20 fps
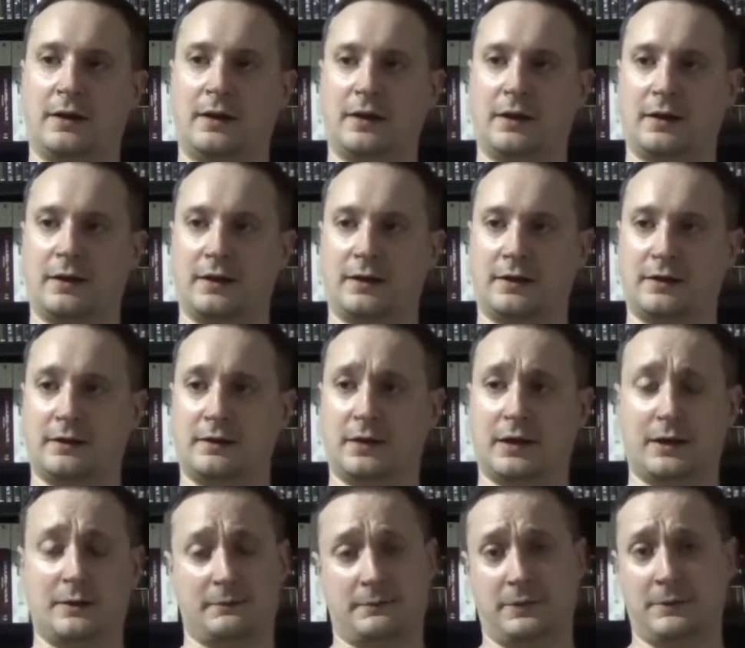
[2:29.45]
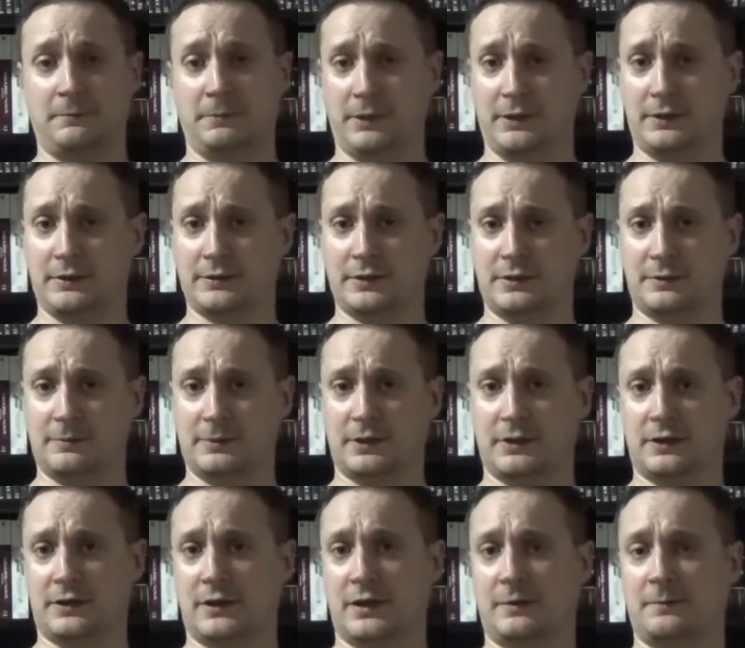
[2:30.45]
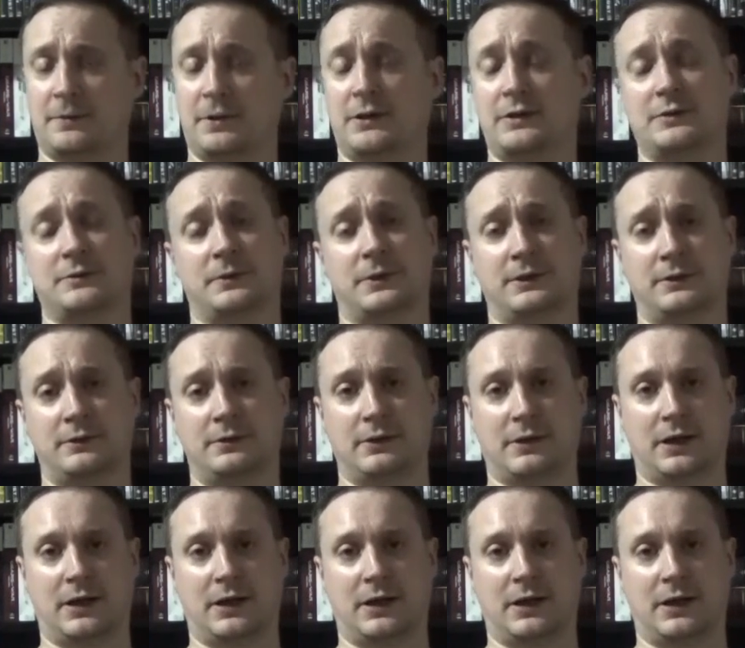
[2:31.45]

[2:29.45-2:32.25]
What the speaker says: and I did play the single-player campaign as well.